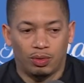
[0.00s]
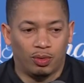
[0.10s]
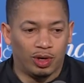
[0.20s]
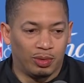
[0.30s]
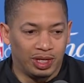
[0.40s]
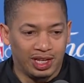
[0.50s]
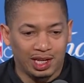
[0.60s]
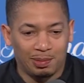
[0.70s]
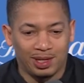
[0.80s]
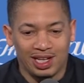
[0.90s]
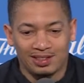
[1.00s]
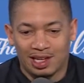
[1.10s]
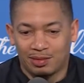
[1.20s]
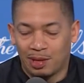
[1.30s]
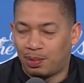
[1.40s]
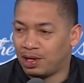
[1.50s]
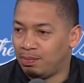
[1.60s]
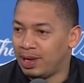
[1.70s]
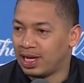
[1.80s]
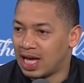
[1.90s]
Well, when Dele plays, they put a
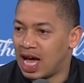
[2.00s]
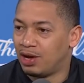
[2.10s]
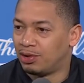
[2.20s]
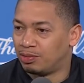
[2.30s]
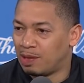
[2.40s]
big guy on him.